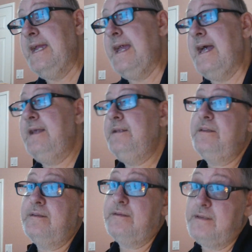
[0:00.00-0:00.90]
at
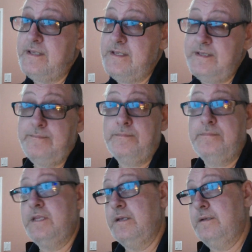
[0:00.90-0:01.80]

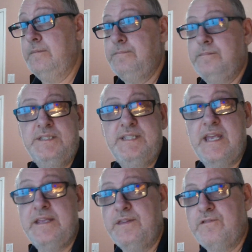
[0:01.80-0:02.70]
the
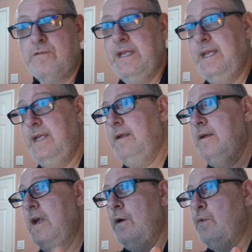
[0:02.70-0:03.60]
Zen 3
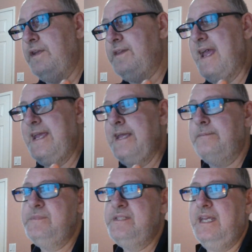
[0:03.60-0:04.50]
with
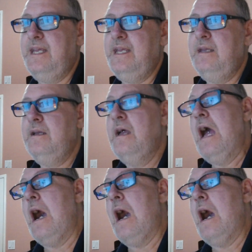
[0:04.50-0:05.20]
AMD. I